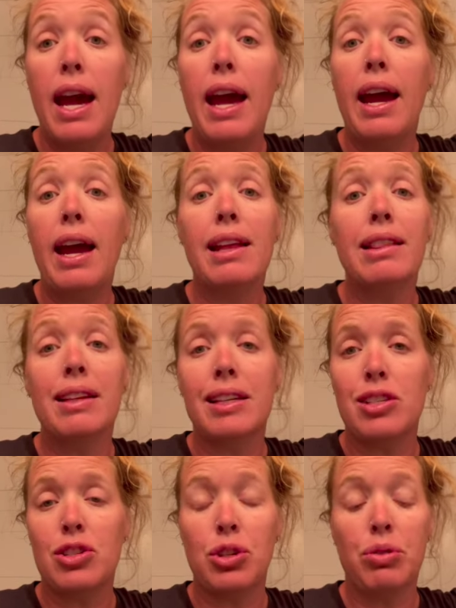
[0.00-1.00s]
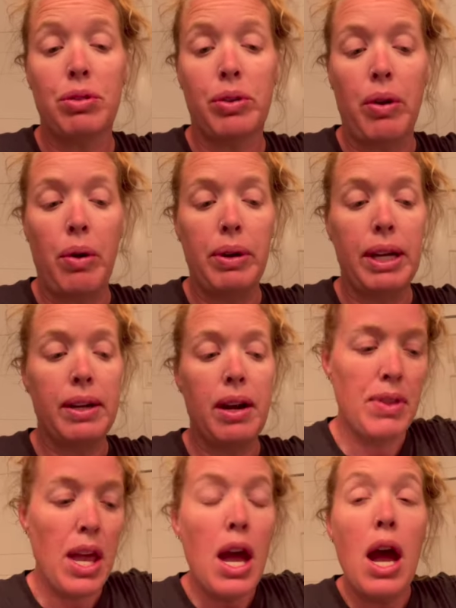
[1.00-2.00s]
at least 2 are growing.
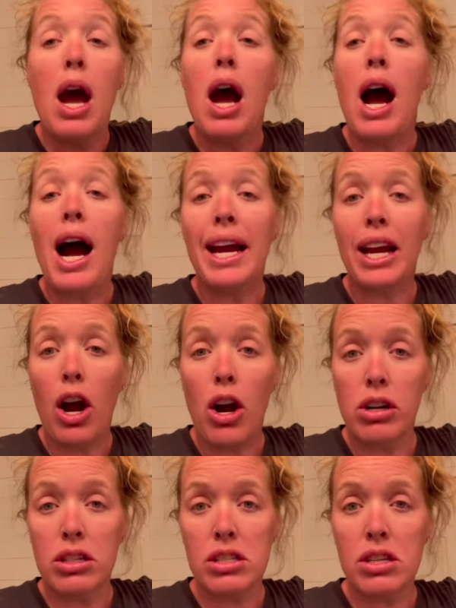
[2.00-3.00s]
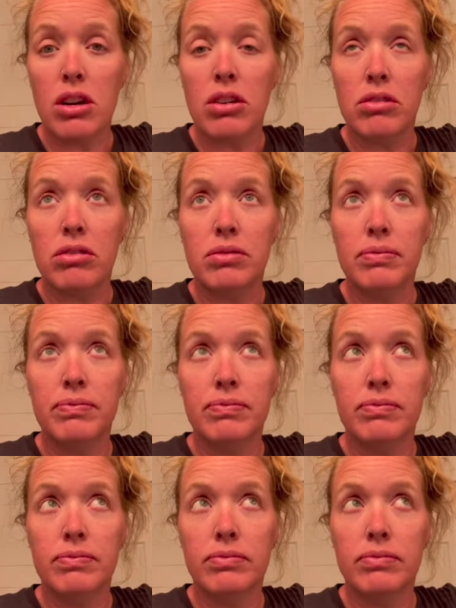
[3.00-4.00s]
I also,
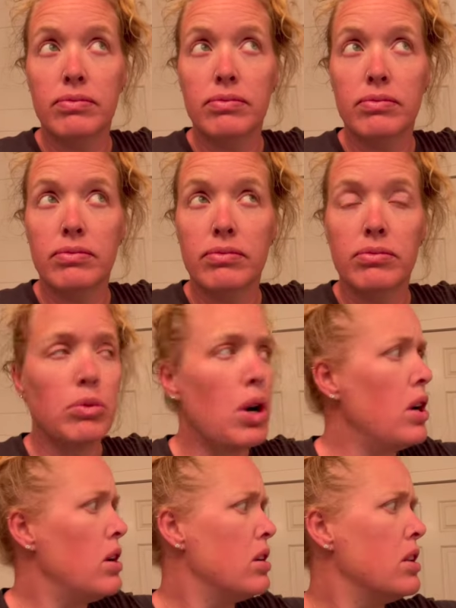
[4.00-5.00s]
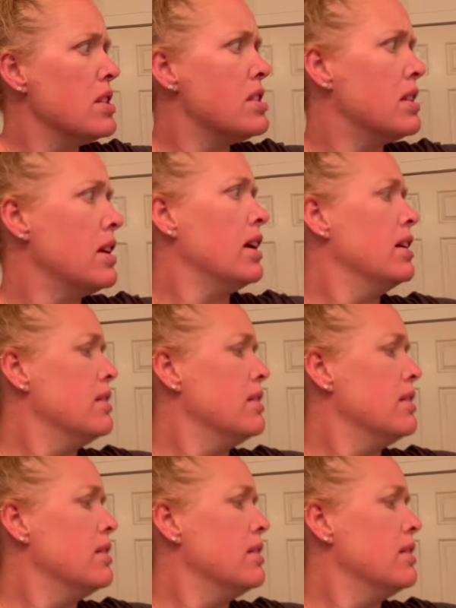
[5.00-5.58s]
well, let's see,